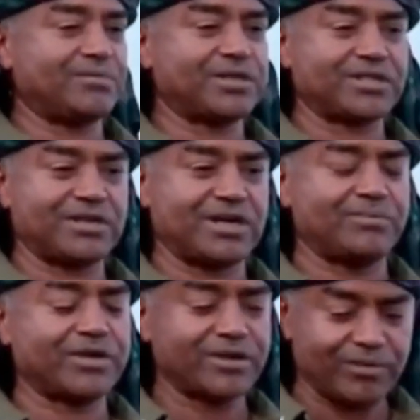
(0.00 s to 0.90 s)

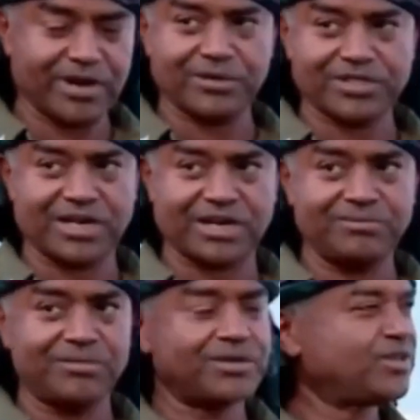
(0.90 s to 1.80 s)
So the only
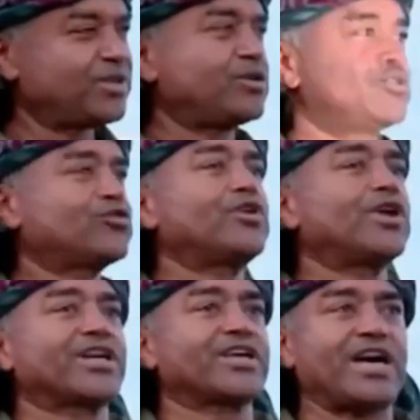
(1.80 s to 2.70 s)
thing that I
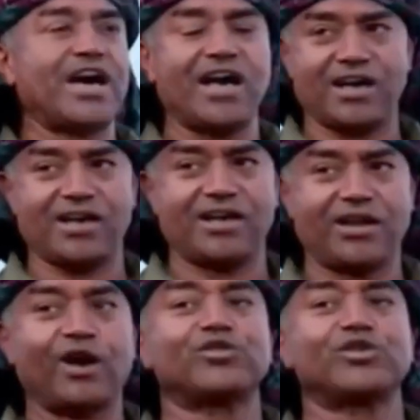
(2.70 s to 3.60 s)
can say is
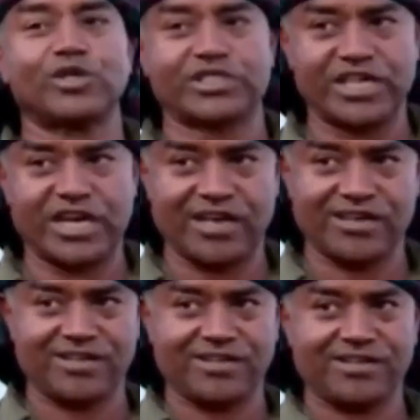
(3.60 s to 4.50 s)
what has been
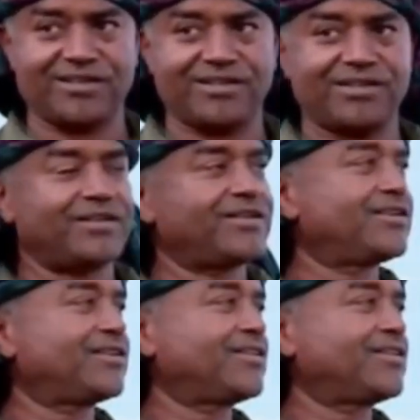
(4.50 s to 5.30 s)
decided on